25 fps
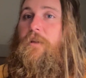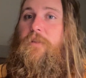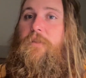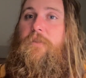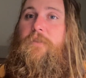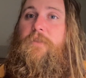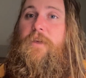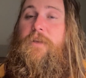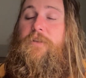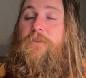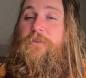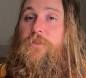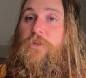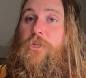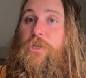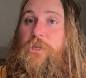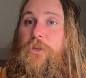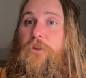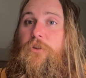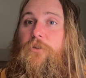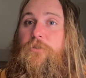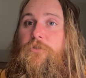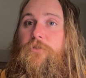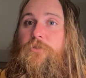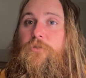that's
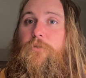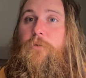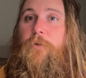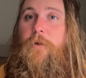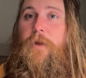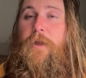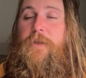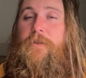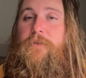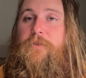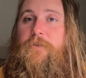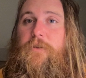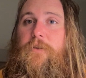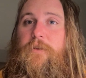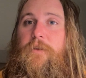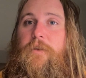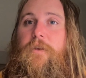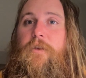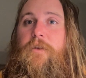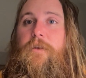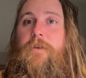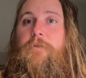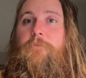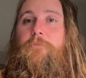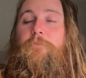your choice.
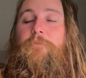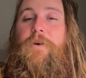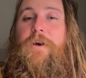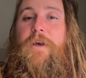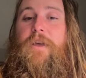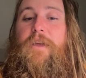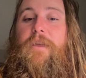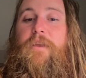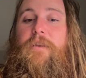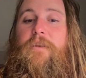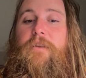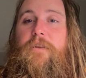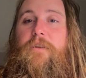But